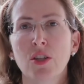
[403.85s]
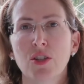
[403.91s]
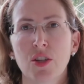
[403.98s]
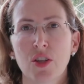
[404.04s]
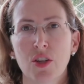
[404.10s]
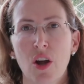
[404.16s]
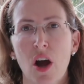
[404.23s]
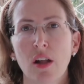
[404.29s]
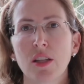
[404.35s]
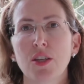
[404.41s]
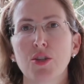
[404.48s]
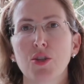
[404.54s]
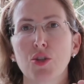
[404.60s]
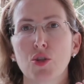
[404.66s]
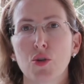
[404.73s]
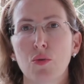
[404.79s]
to
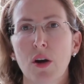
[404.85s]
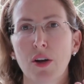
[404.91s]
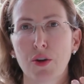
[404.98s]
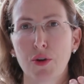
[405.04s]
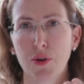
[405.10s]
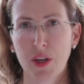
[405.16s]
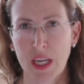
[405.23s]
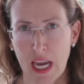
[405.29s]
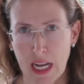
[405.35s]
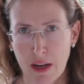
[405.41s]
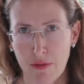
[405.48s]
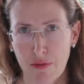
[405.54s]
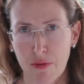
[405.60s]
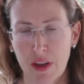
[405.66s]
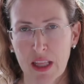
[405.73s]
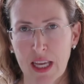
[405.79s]
knowledge to a
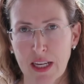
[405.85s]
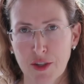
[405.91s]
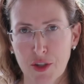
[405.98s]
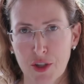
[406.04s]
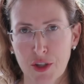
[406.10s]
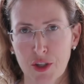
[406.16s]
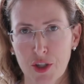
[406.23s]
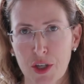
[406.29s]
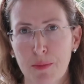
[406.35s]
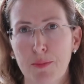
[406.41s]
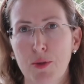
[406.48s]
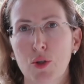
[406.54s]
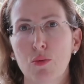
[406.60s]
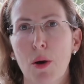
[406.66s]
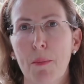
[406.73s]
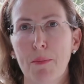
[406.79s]
creative relationship
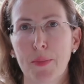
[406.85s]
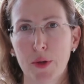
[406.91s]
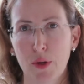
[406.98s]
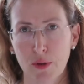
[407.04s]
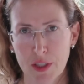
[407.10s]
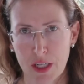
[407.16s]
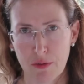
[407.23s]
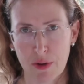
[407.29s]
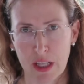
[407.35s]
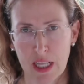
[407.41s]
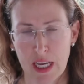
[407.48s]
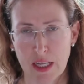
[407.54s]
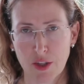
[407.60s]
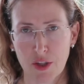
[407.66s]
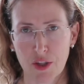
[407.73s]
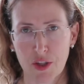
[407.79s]
to a building
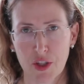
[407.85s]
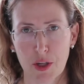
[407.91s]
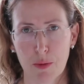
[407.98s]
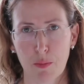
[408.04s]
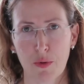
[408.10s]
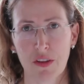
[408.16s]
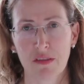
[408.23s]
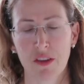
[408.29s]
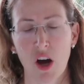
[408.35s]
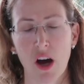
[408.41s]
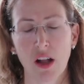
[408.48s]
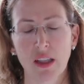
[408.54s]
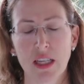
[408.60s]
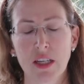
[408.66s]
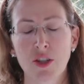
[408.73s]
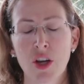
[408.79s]
relationship with
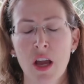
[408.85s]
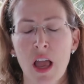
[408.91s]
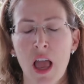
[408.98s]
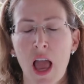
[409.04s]
knowledge,